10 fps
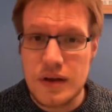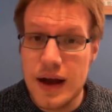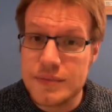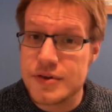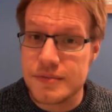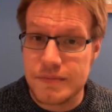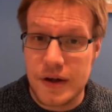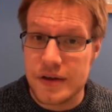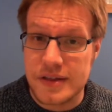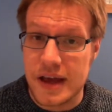I'm just,
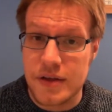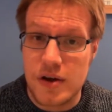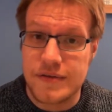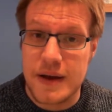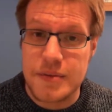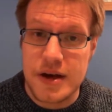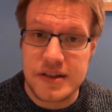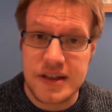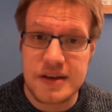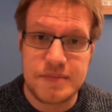like I say, not a fan
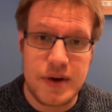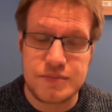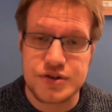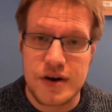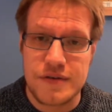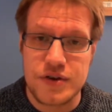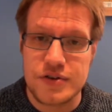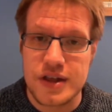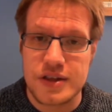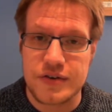personally, but I'm sure I've
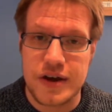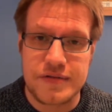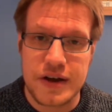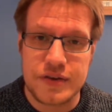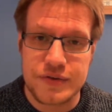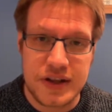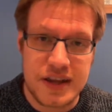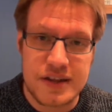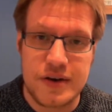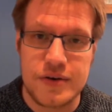used it to great effect already,
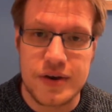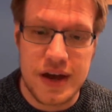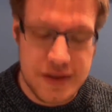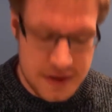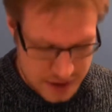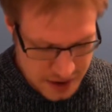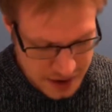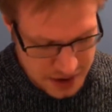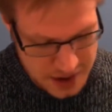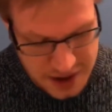so who cares.
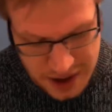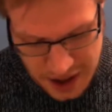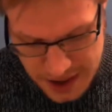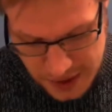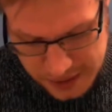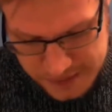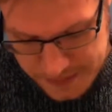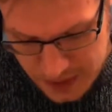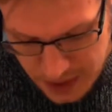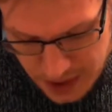Anyway,
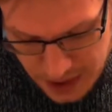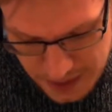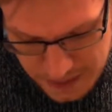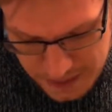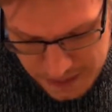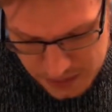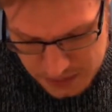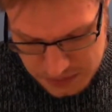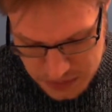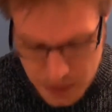
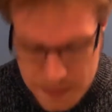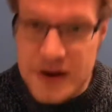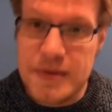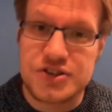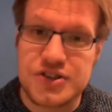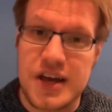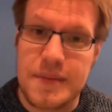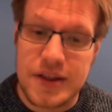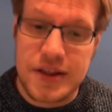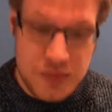not really much to say
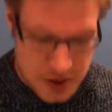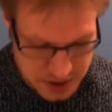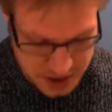about this one.